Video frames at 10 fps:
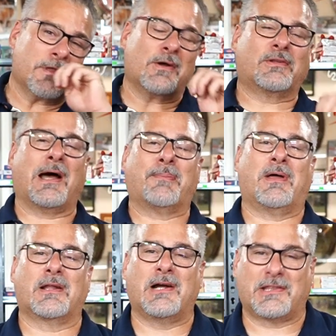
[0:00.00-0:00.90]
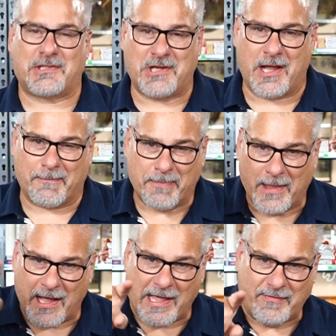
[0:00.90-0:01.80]
Yo, TopDon, cut the check.
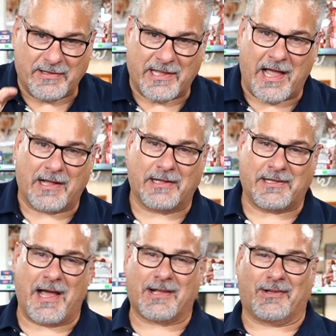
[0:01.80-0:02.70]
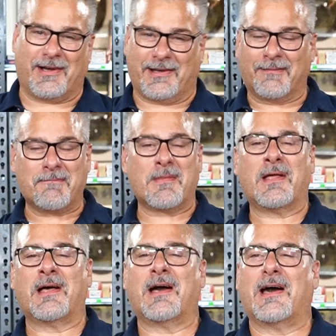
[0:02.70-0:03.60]
I gave you a tag a tagline. We're
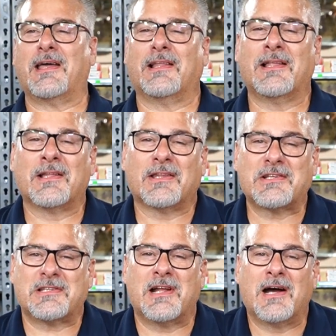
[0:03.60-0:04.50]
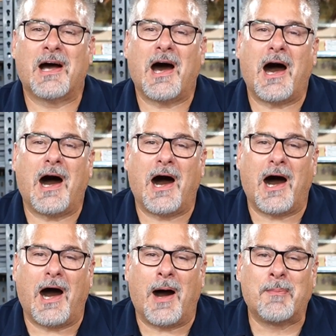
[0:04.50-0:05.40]
still waiting for them to come in here. Listen, they need to come in here and
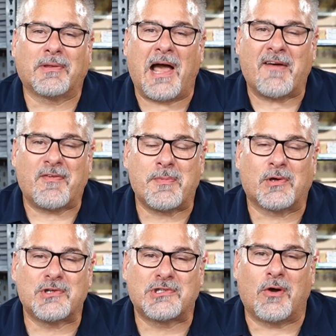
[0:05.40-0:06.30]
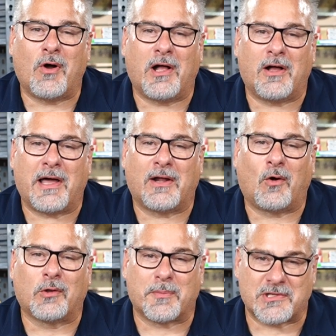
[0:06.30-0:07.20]
do a I'm demo. I'm laughing because Joe had to
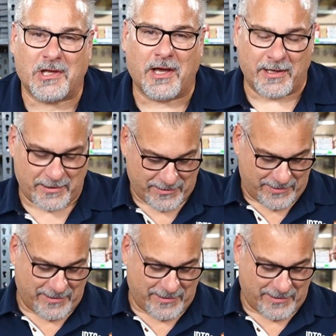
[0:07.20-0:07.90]
hold up a sign.